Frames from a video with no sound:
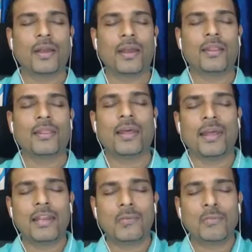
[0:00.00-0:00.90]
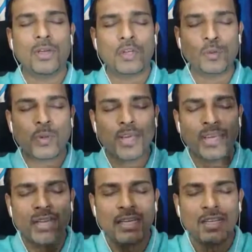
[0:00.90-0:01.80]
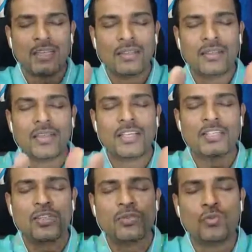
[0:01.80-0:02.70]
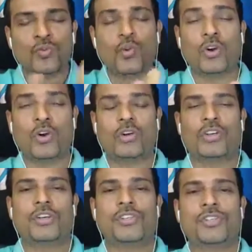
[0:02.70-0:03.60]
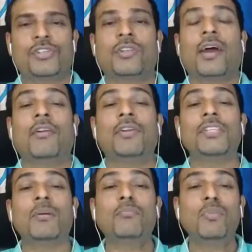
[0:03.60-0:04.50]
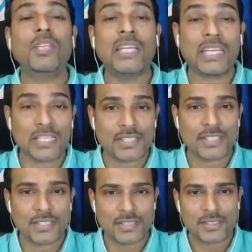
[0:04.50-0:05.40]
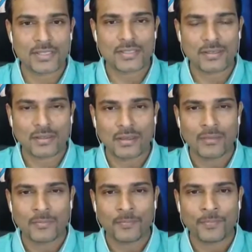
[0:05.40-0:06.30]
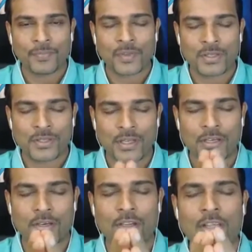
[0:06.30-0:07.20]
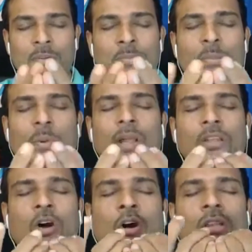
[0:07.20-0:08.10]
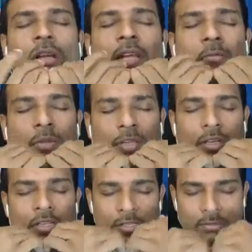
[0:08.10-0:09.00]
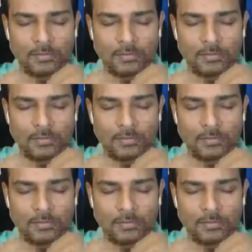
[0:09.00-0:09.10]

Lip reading: and then in between these two words there is emptiness. Take a deep breath on that emptiness